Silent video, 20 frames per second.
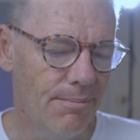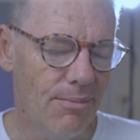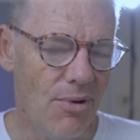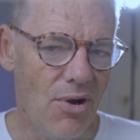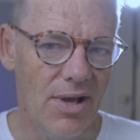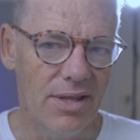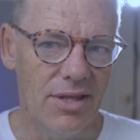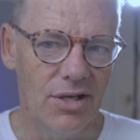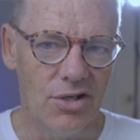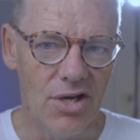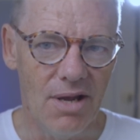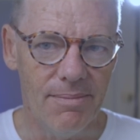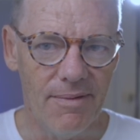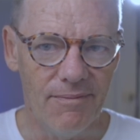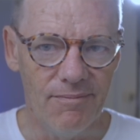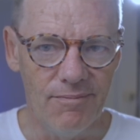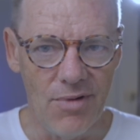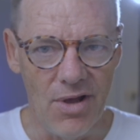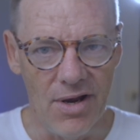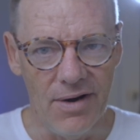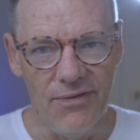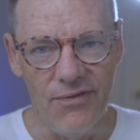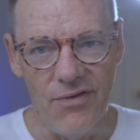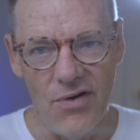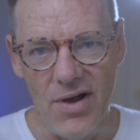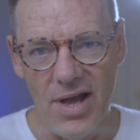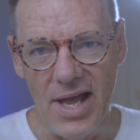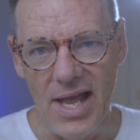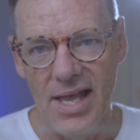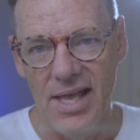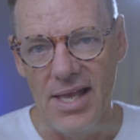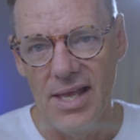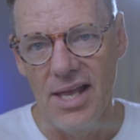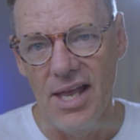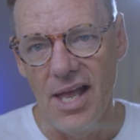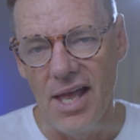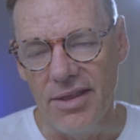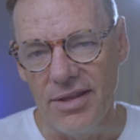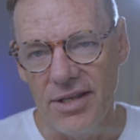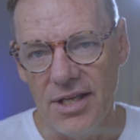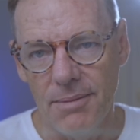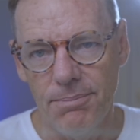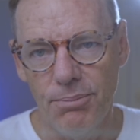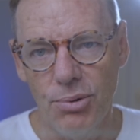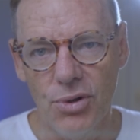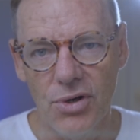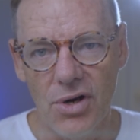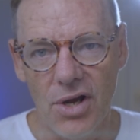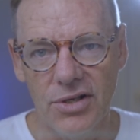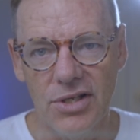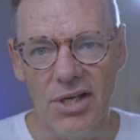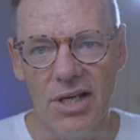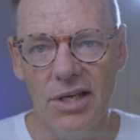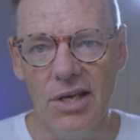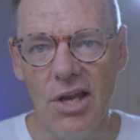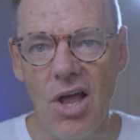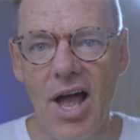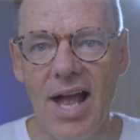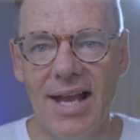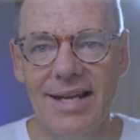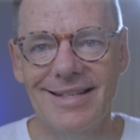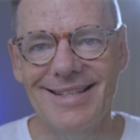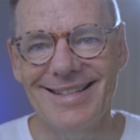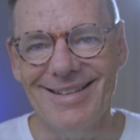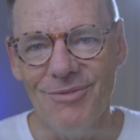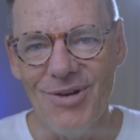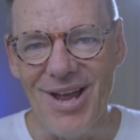by the type of modifier that you put on your lights.